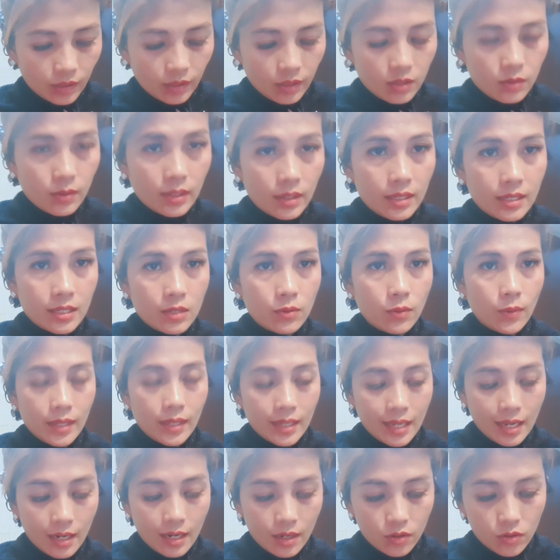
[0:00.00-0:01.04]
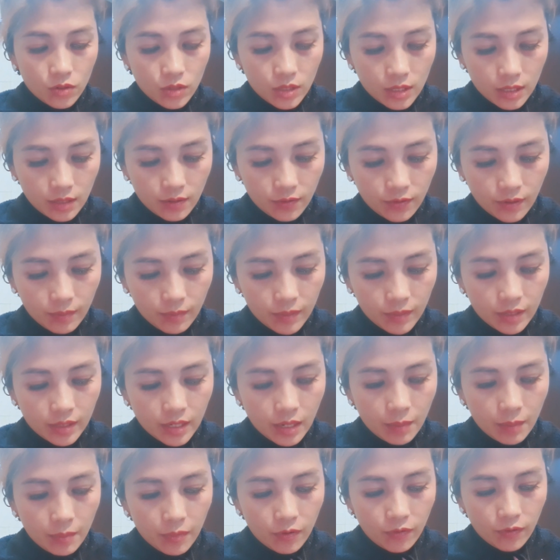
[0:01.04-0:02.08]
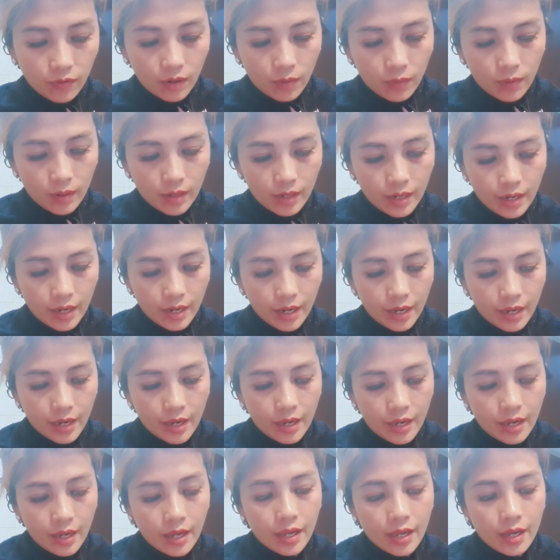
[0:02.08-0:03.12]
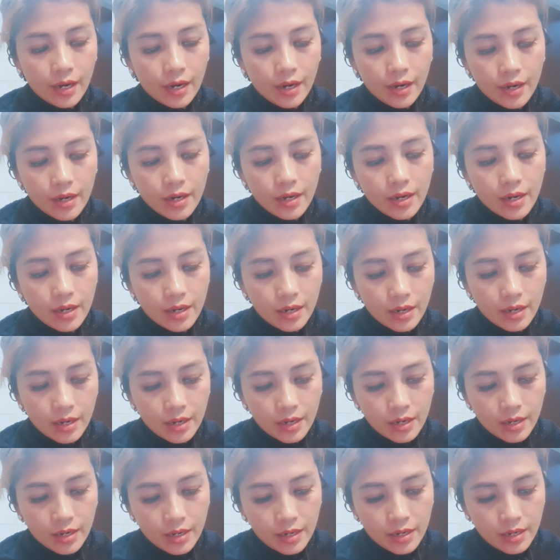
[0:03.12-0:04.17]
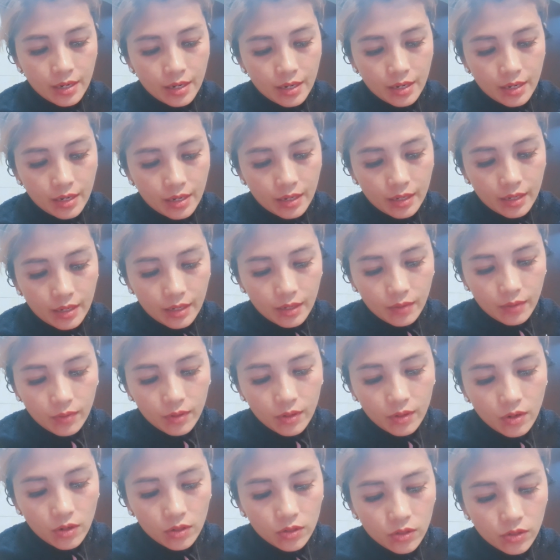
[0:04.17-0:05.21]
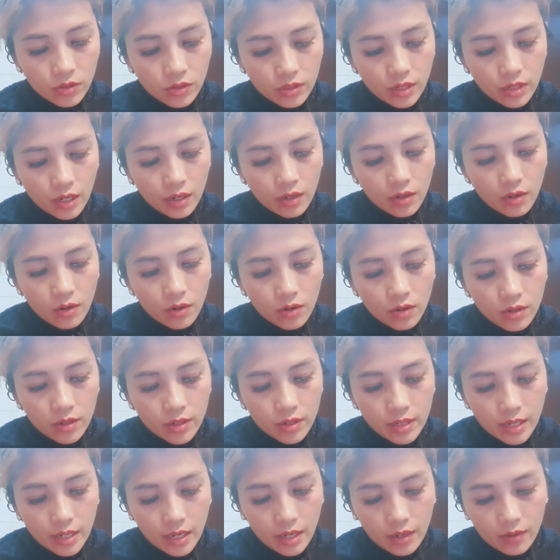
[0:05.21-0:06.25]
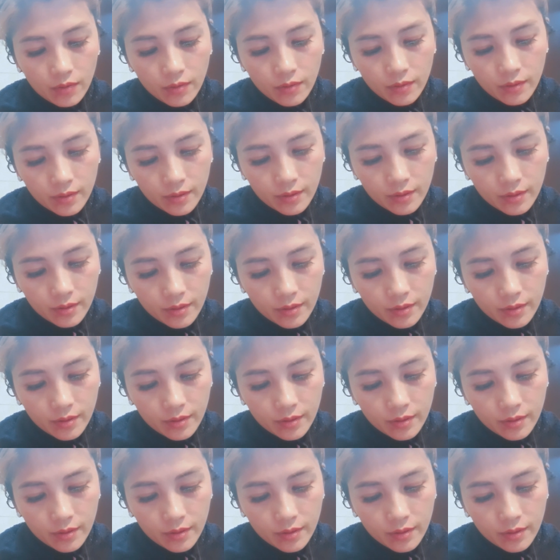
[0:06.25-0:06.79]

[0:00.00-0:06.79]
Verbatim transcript: this one is we're gonna use it from the top of our hair I will go to dark color now